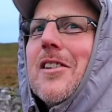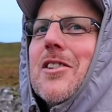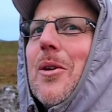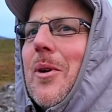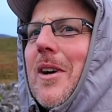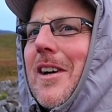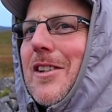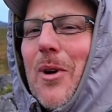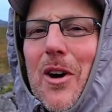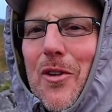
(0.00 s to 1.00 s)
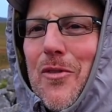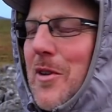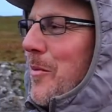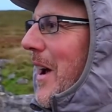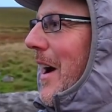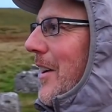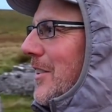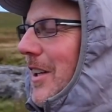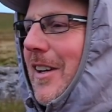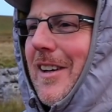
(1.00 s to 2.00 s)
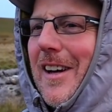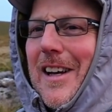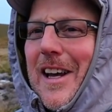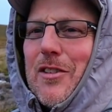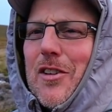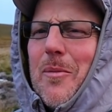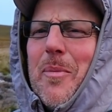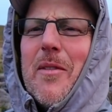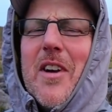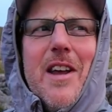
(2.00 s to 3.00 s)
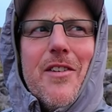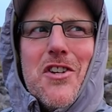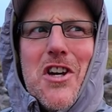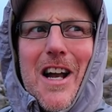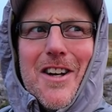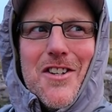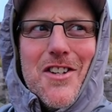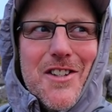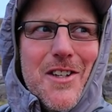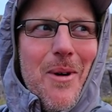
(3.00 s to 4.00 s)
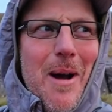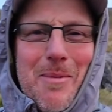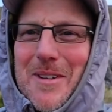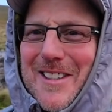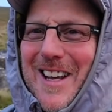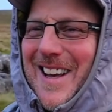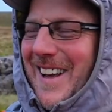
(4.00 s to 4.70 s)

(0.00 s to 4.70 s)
So it's quite good for him to be out. It gives us a bit of an even challenge and see what happens.